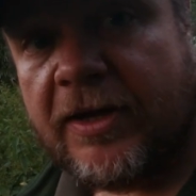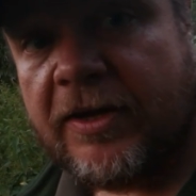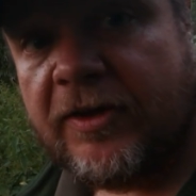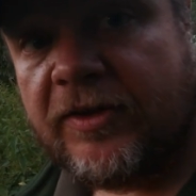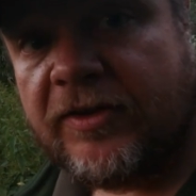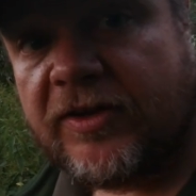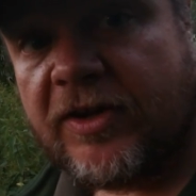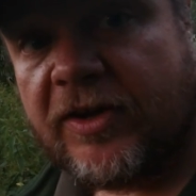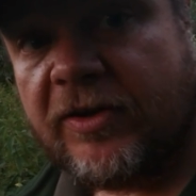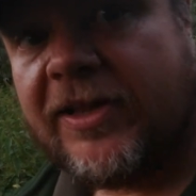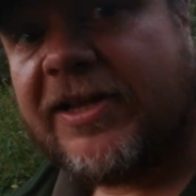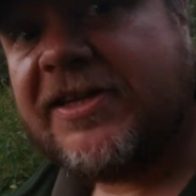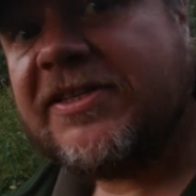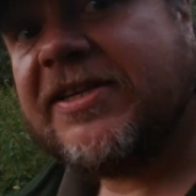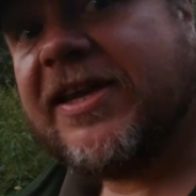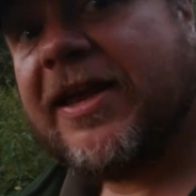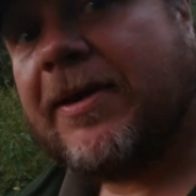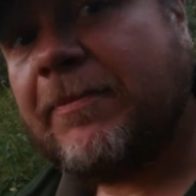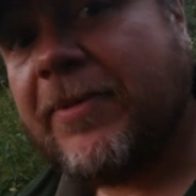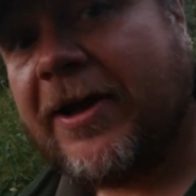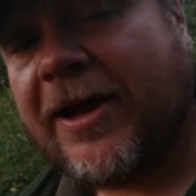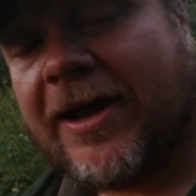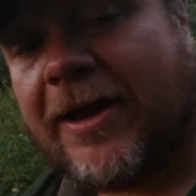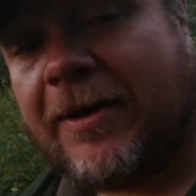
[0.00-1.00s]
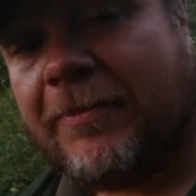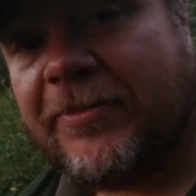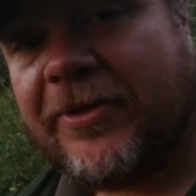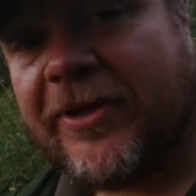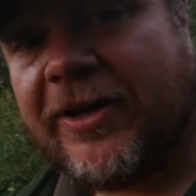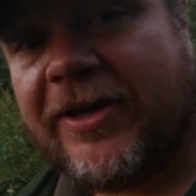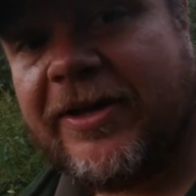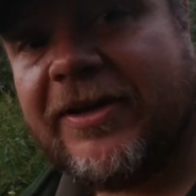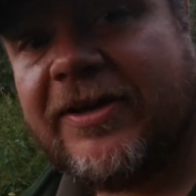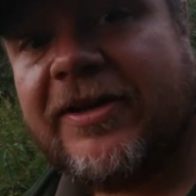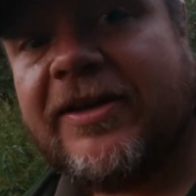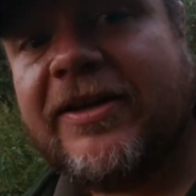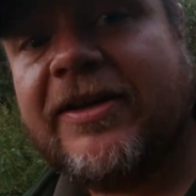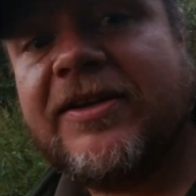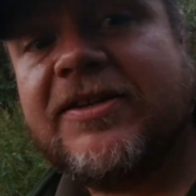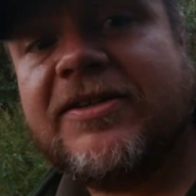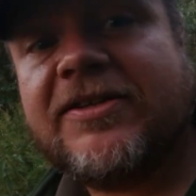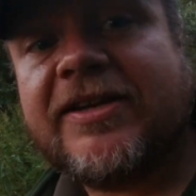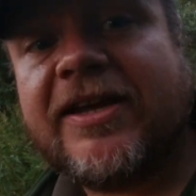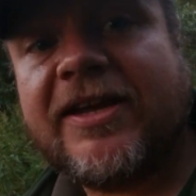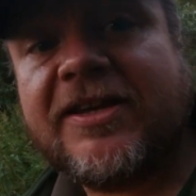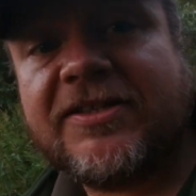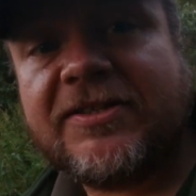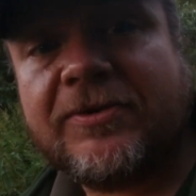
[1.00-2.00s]
So let's get back up there. Let's
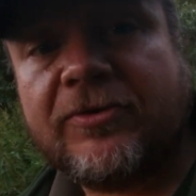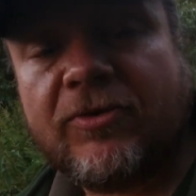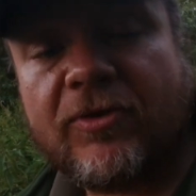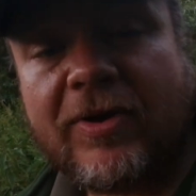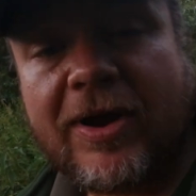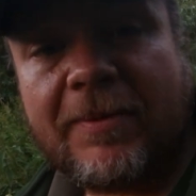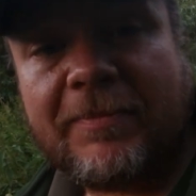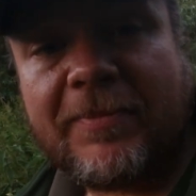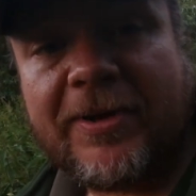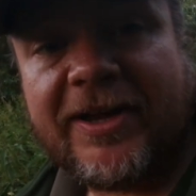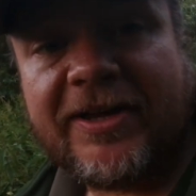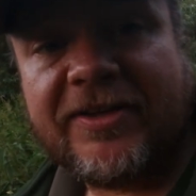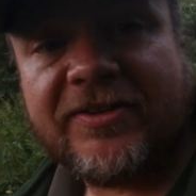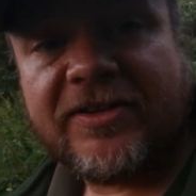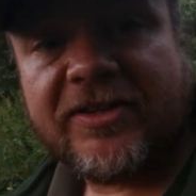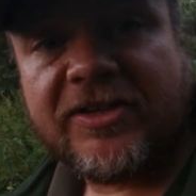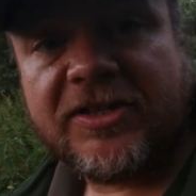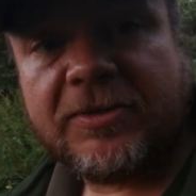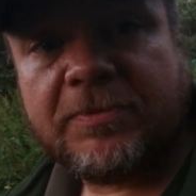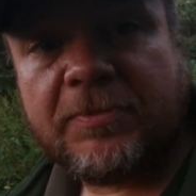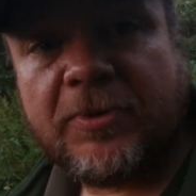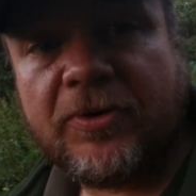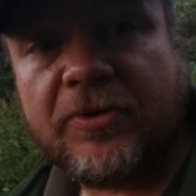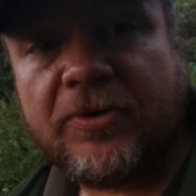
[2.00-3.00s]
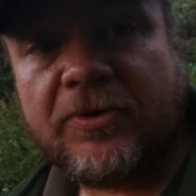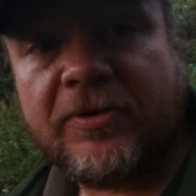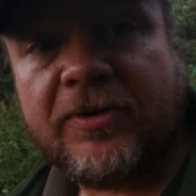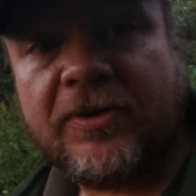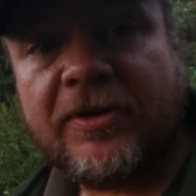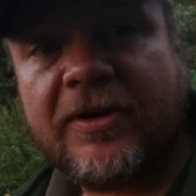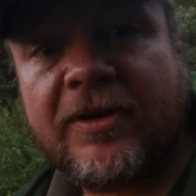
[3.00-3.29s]
get some ground bait into the spot.